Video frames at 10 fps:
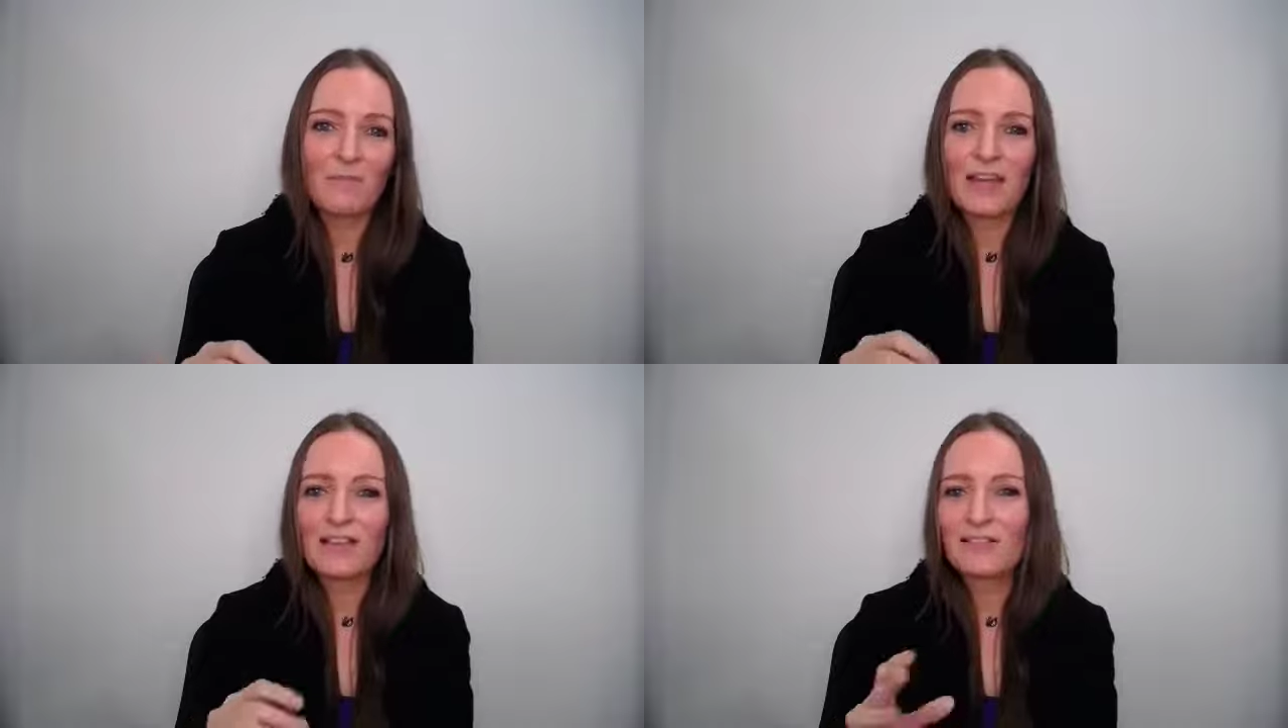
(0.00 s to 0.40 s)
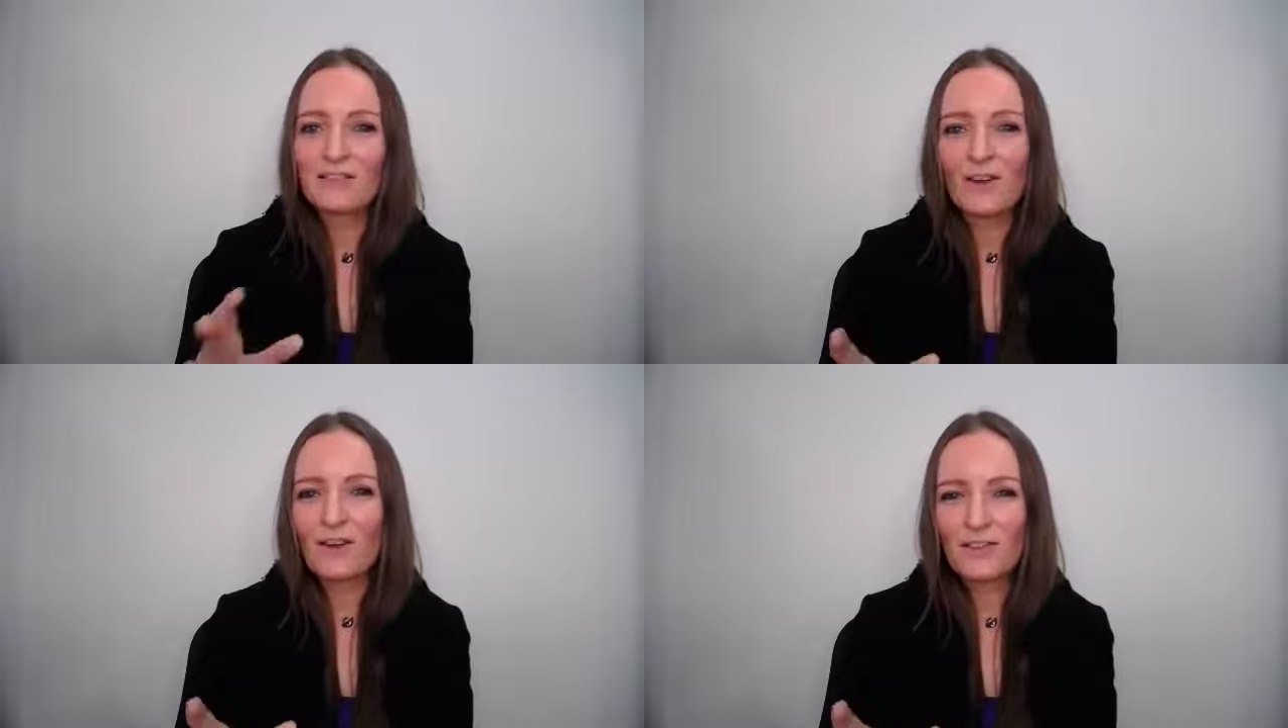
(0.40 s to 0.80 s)
it's
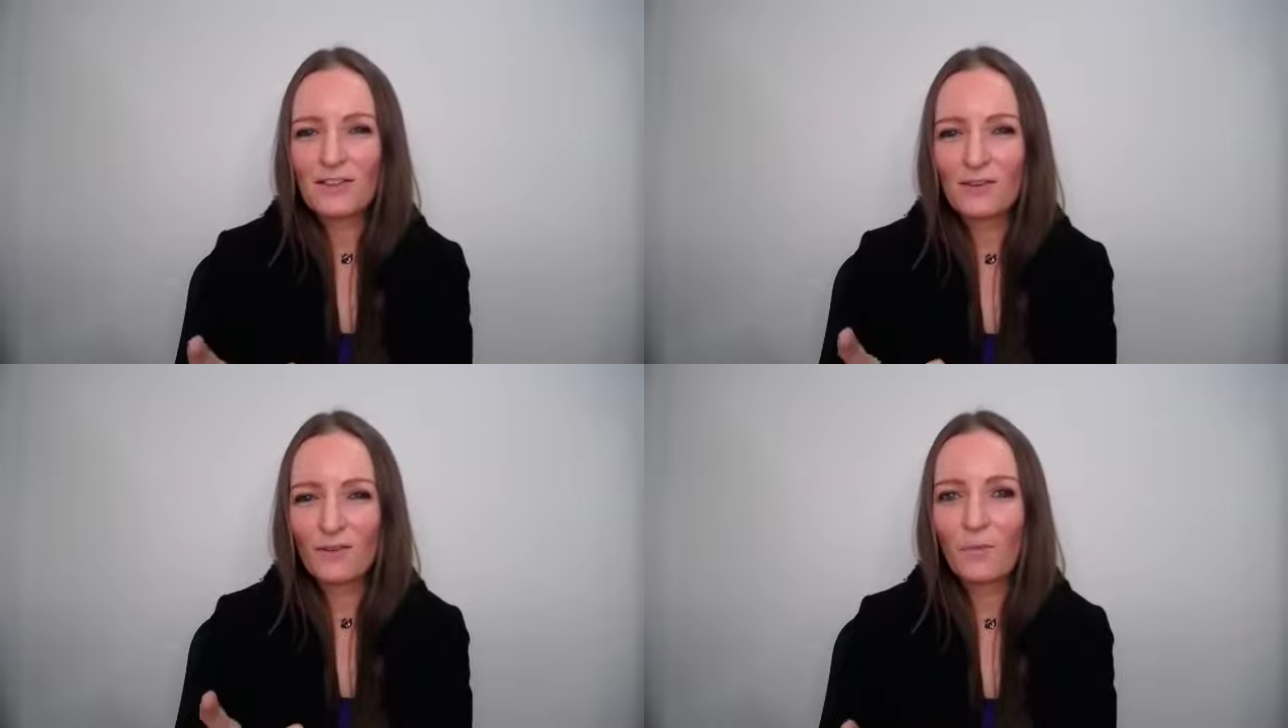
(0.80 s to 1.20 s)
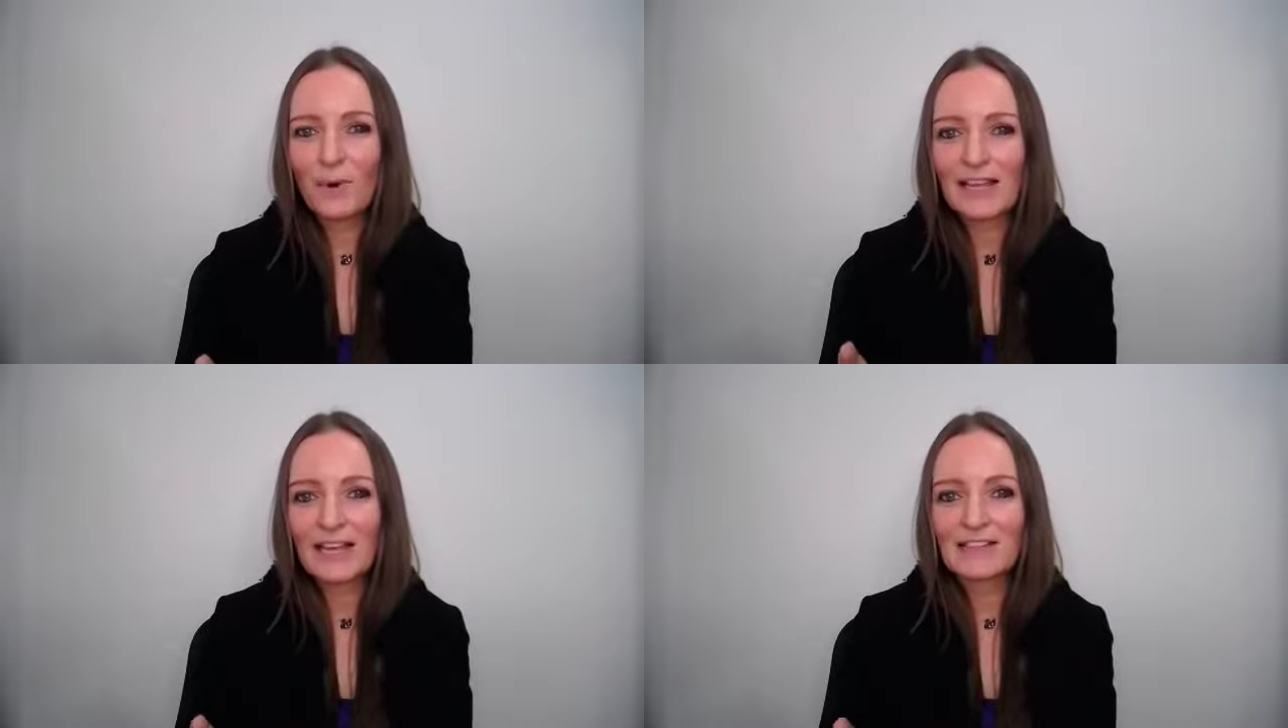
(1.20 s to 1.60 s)
not sort of
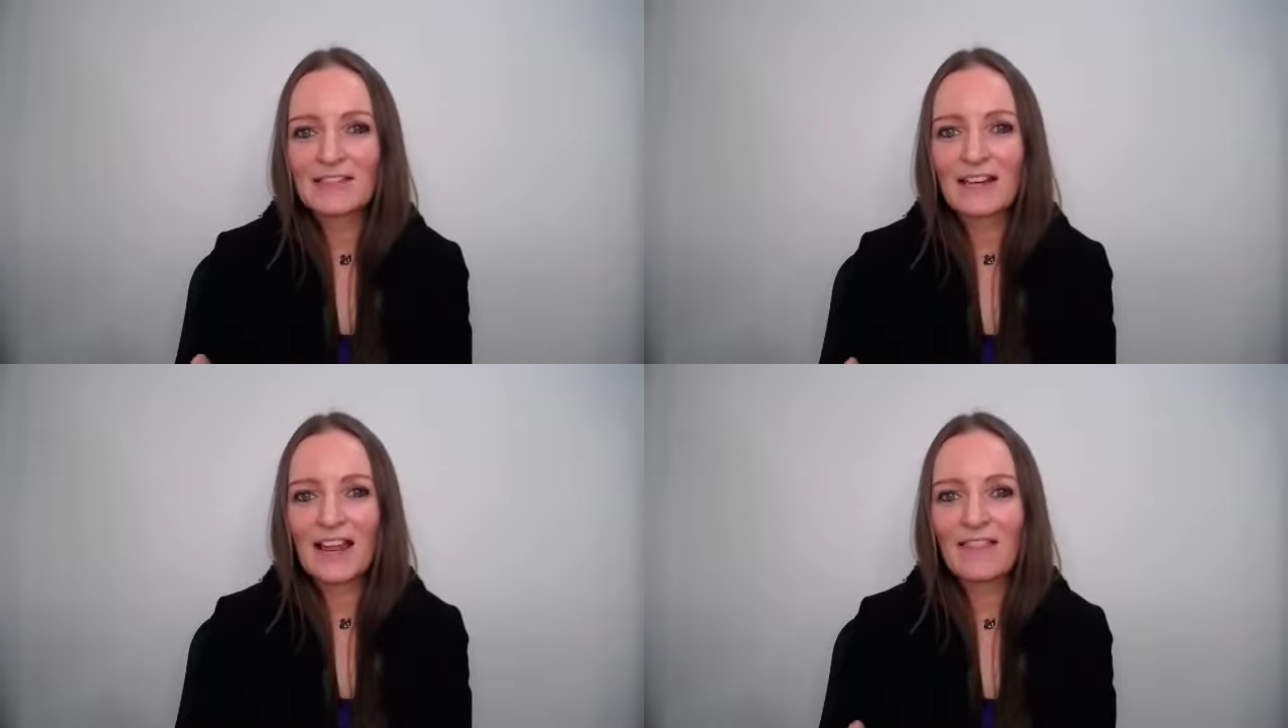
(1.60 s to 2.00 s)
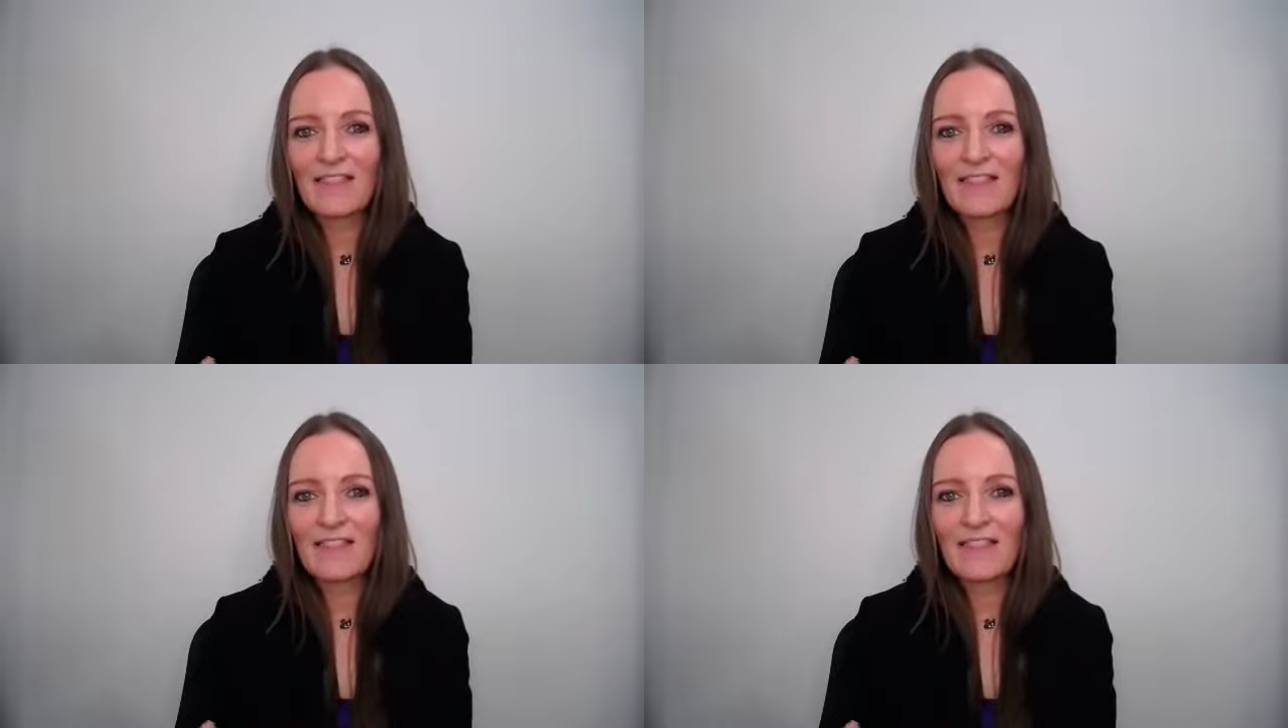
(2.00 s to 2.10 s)
willing to let